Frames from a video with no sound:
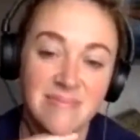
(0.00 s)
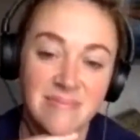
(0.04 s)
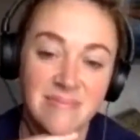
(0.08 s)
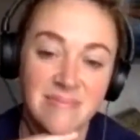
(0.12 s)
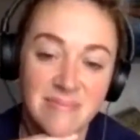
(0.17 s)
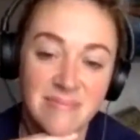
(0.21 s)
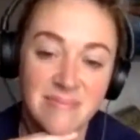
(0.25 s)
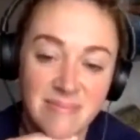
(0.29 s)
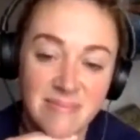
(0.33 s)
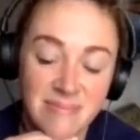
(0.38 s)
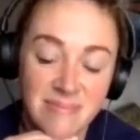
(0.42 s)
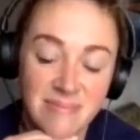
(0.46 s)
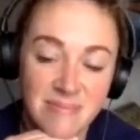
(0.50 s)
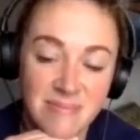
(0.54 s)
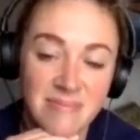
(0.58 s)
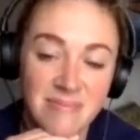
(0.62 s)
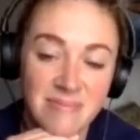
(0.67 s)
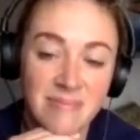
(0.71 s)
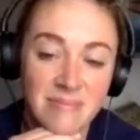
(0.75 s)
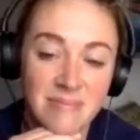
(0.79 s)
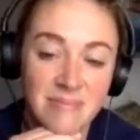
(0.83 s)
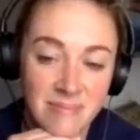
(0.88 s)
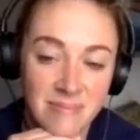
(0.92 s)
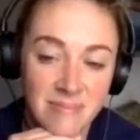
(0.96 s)

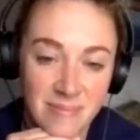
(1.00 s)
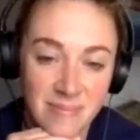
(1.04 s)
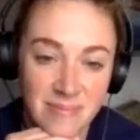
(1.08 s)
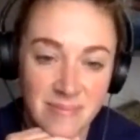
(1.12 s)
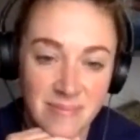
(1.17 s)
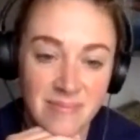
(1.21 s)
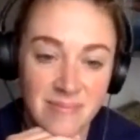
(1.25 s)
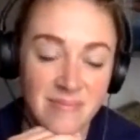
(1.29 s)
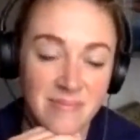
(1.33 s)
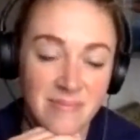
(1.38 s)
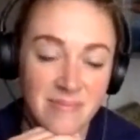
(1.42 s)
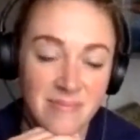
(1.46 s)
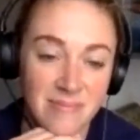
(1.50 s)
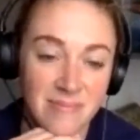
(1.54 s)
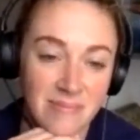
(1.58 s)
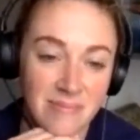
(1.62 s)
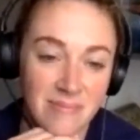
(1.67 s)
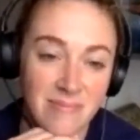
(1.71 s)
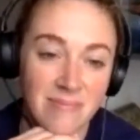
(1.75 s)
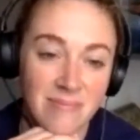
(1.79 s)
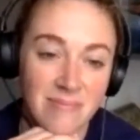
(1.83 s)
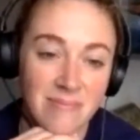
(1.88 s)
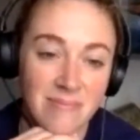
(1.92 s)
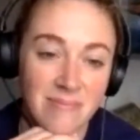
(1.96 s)

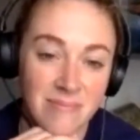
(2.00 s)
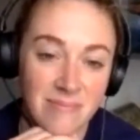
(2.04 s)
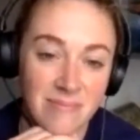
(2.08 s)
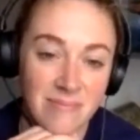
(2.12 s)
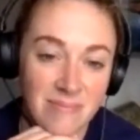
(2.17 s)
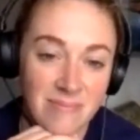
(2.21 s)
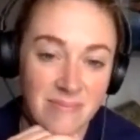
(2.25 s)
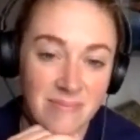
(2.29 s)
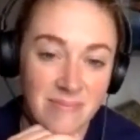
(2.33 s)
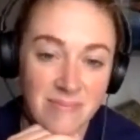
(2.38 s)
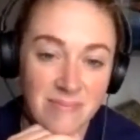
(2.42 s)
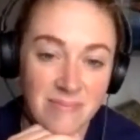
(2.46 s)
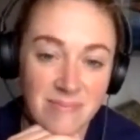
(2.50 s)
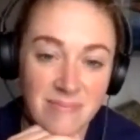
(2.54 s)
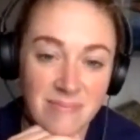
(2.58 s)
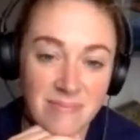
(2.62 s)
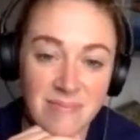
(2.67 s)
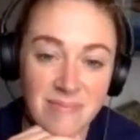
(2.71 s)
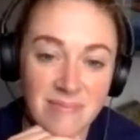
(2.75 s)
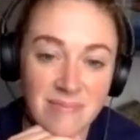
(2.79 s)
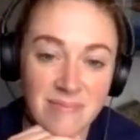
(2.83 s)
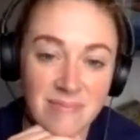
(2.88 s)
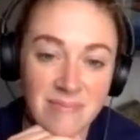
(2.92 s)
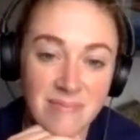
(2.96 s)

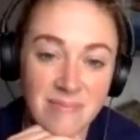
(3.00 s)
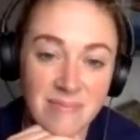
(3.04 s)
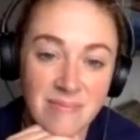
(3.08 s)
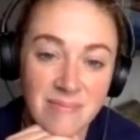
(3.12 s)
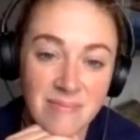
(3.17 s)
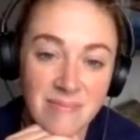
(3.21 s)
(not speaking)